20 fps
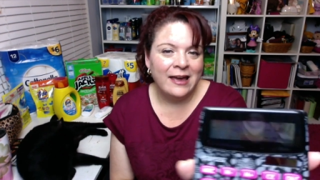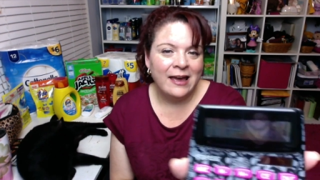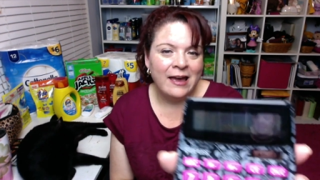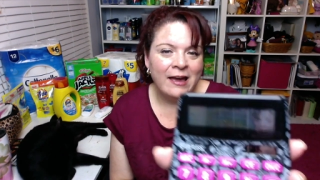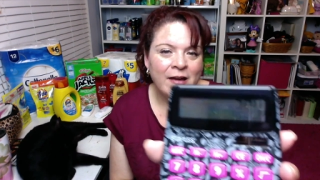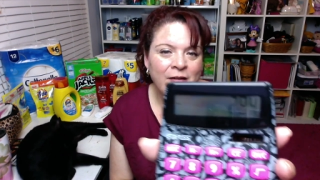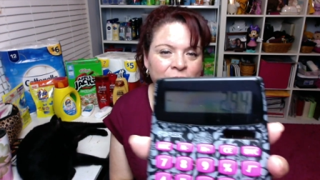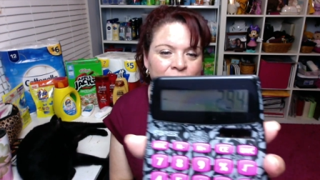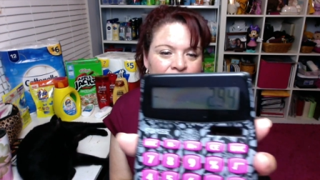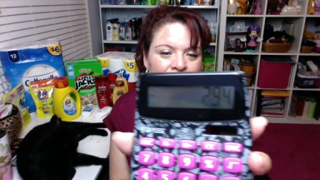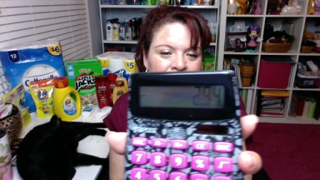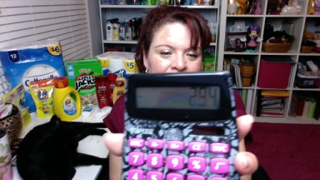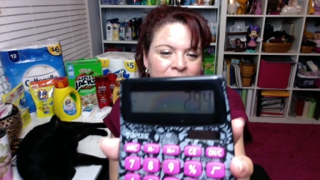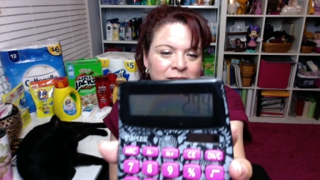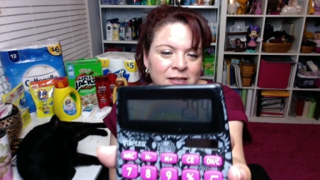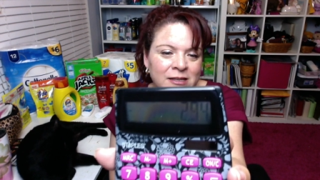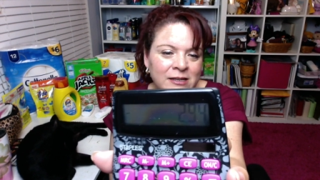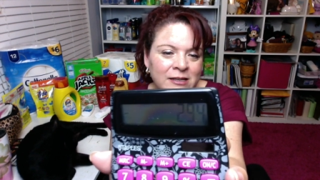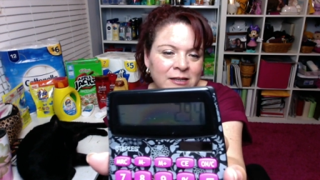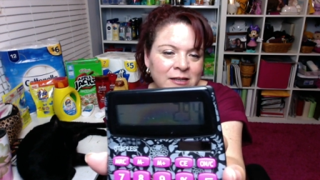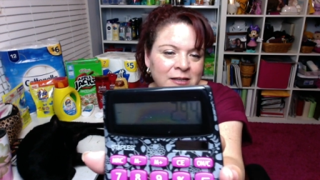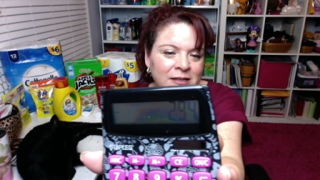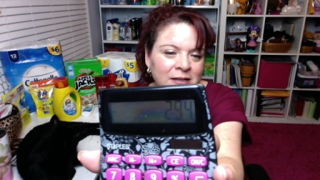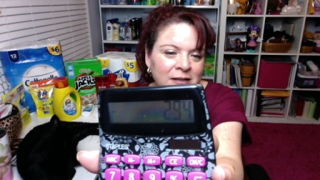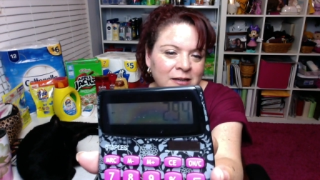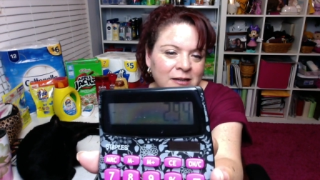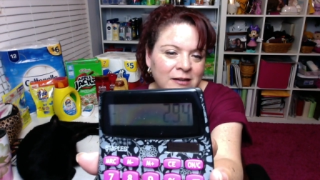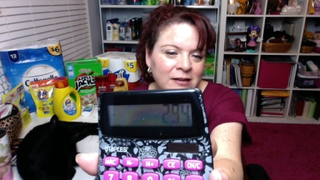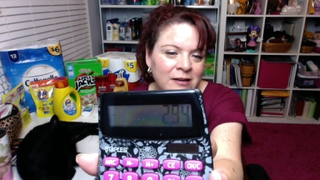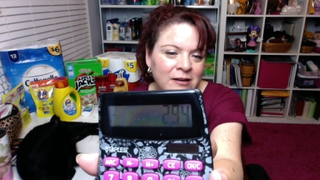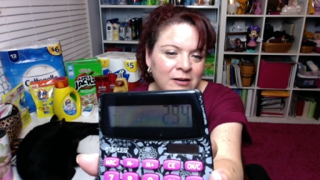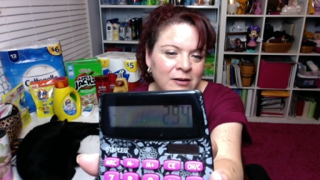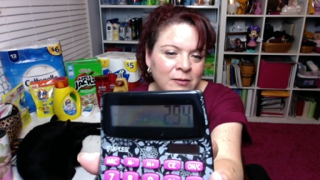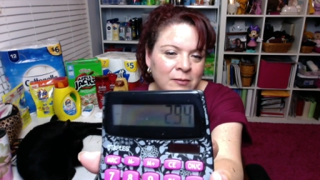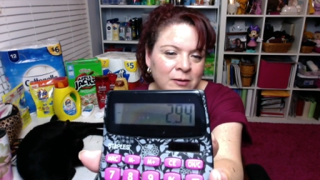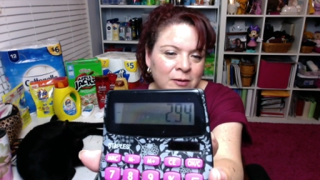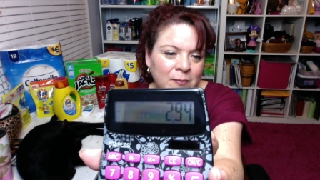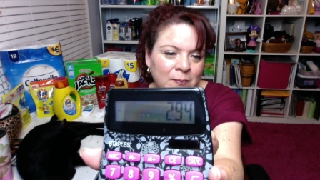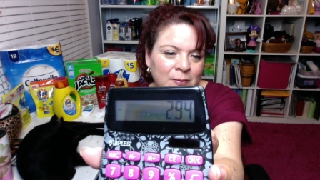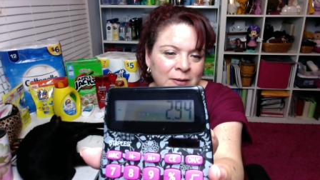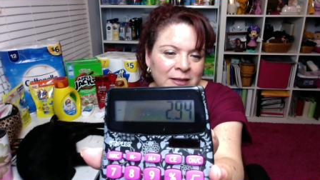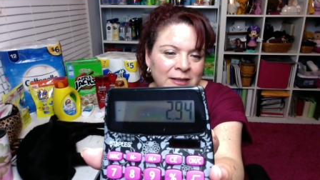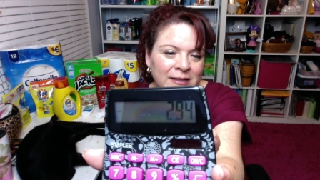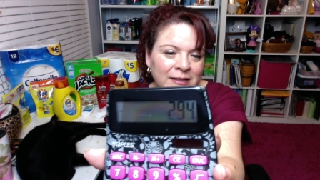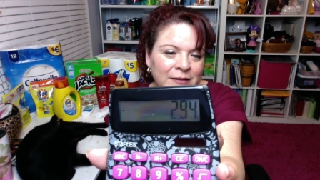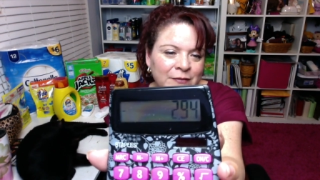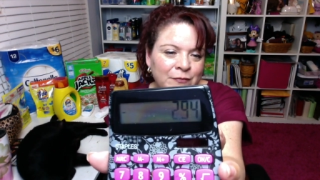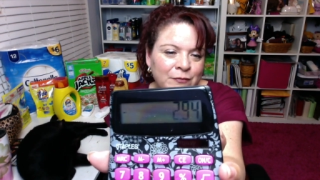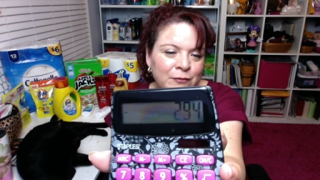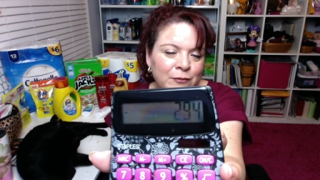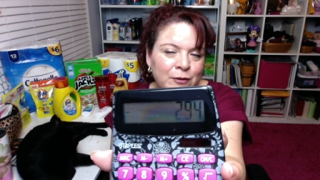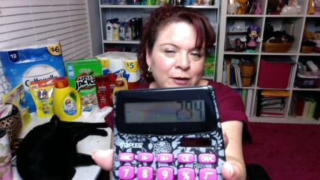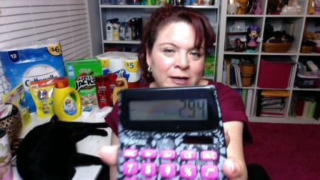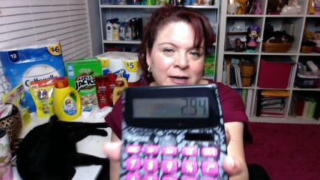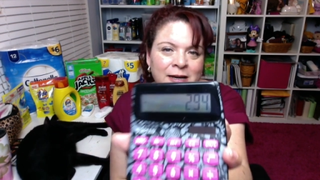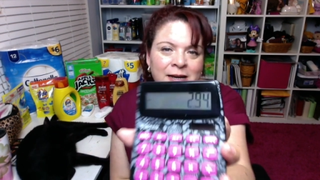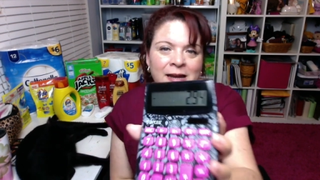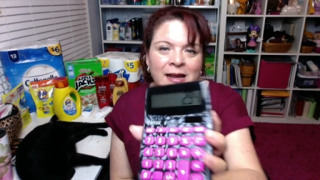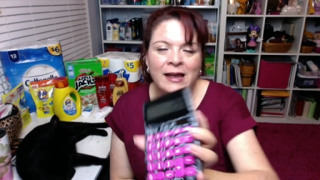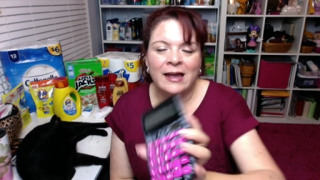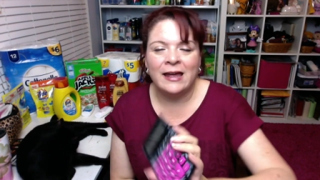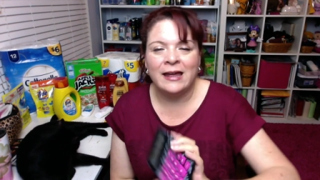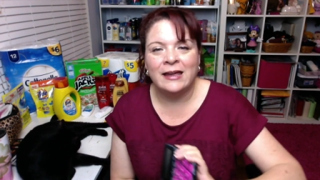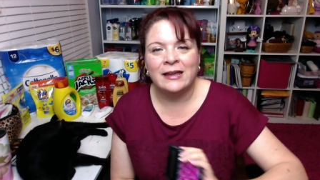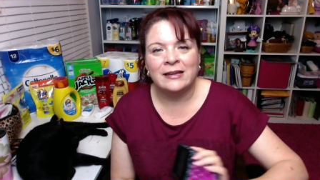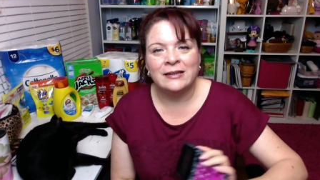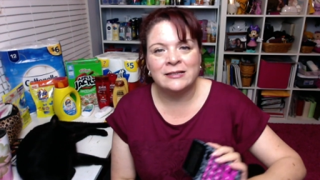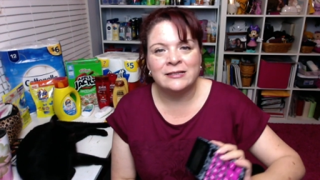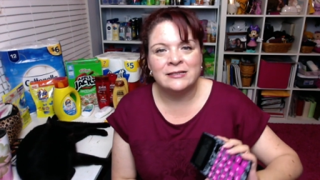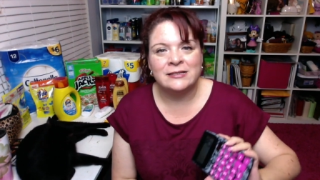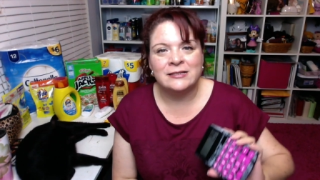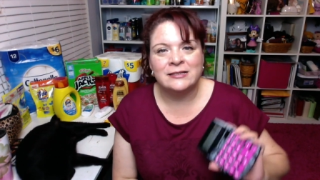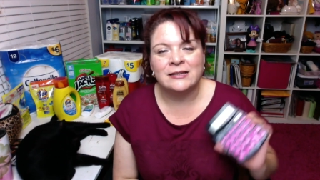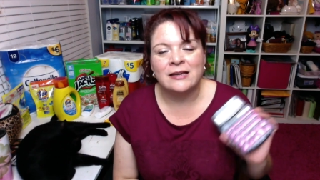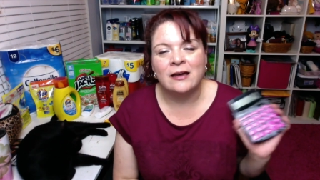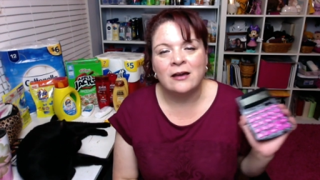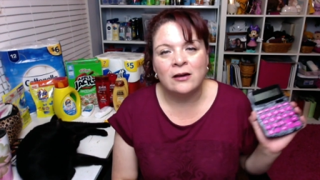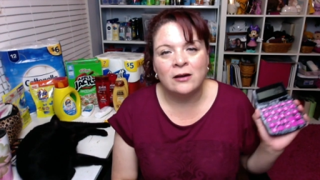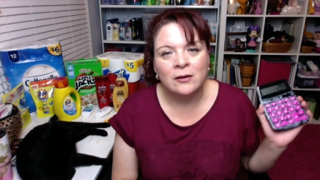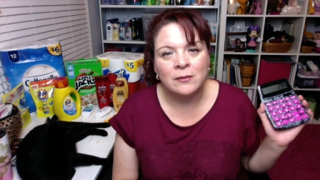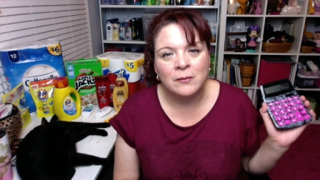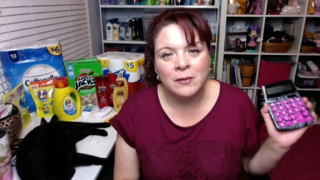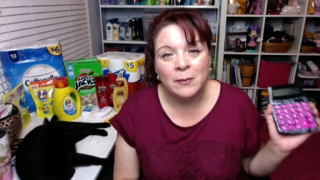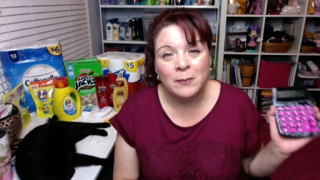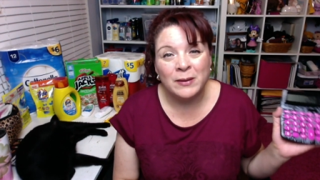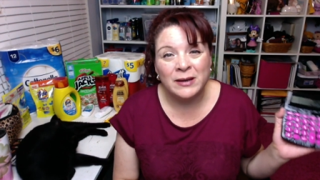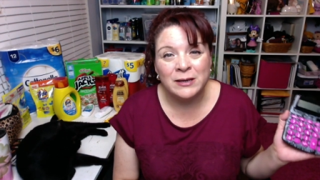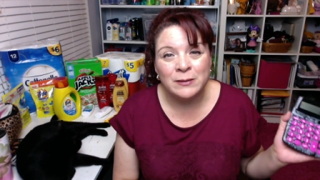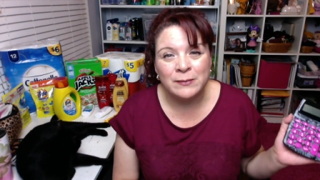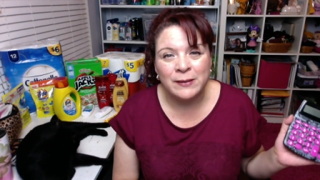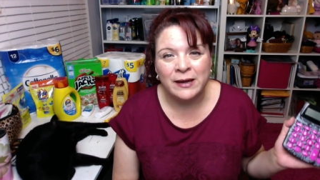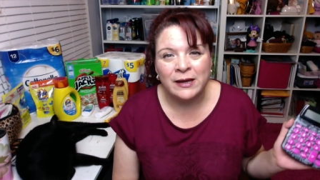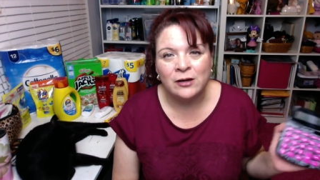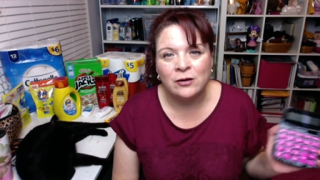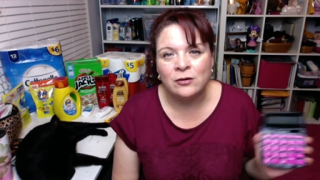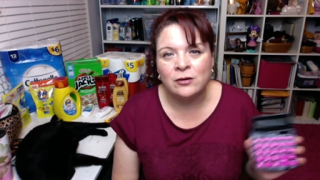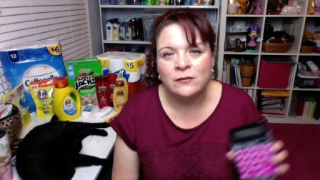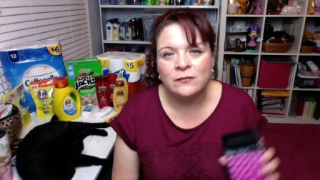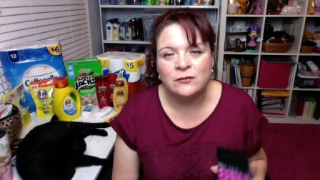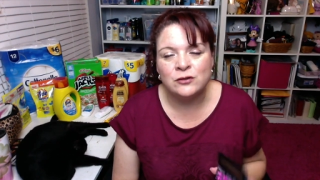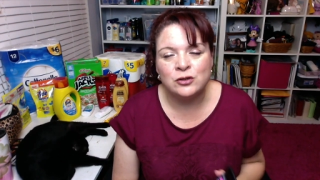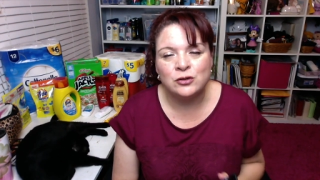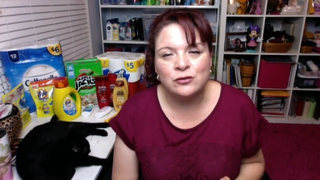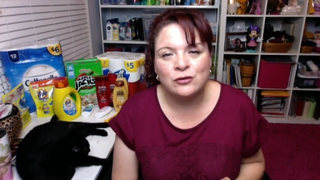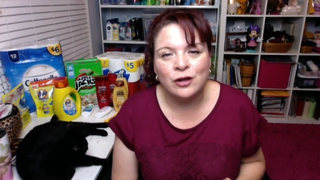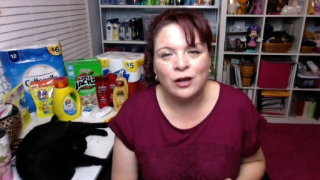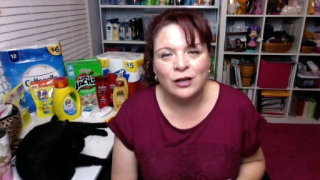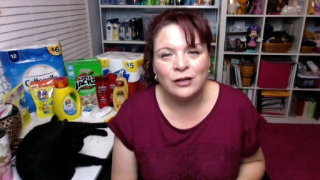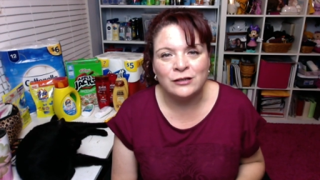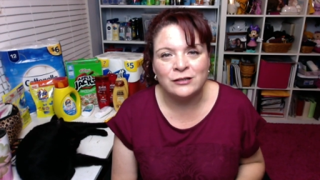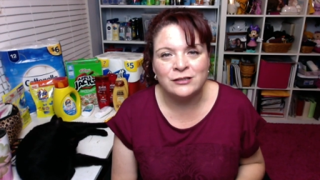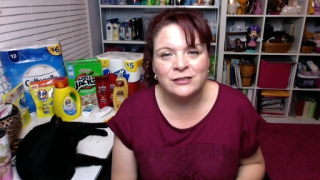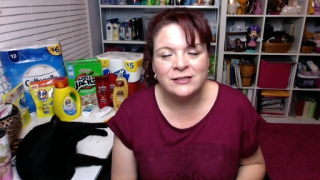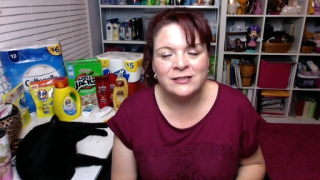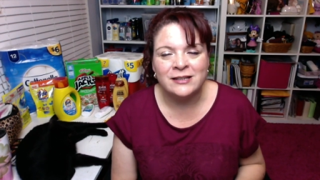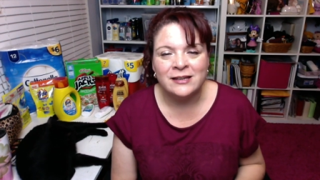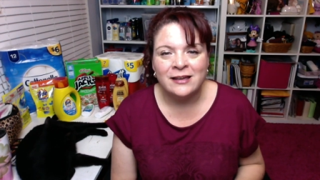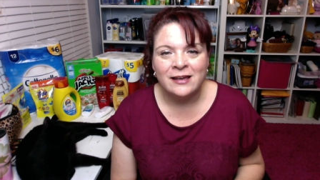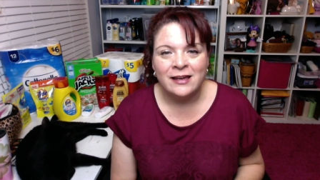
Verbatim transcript: everything uh, completely free and um, a moneymaker of two dollars